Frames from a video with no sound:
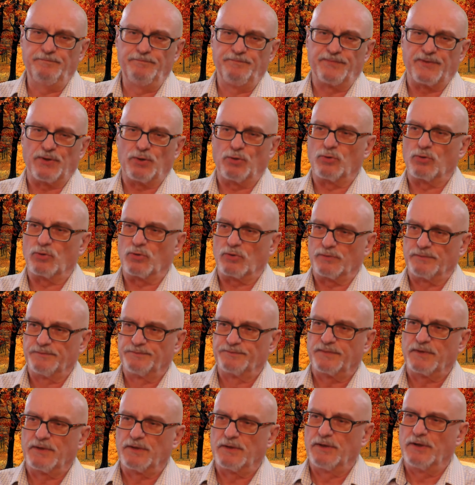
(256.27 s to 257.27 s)
or
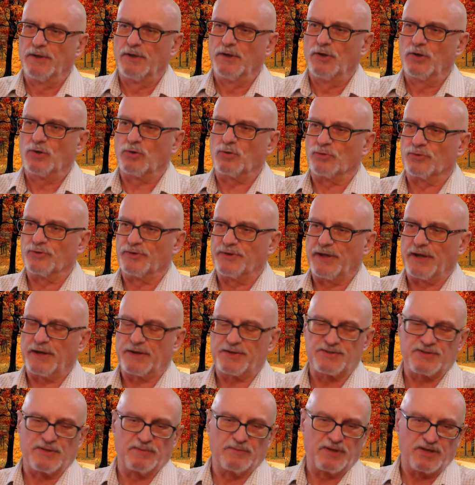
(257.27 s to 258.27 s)
conduct
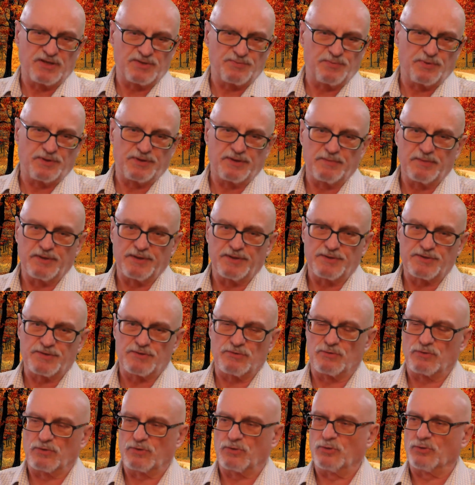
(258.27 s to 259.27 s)
some experiments,
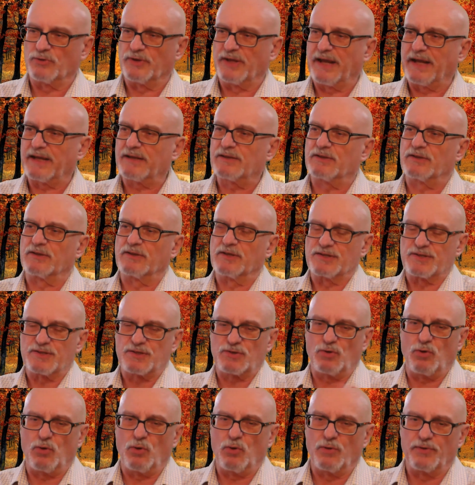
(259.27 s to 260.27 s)
or connect this
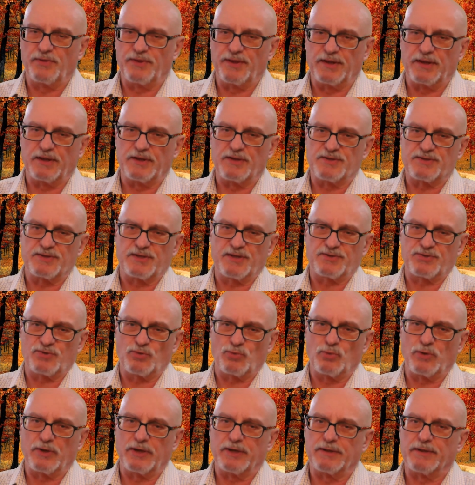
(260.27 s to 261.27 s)
whole thing in such a
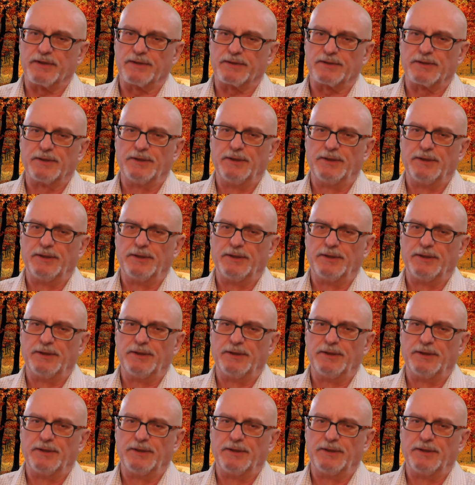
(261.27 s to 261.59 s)
way that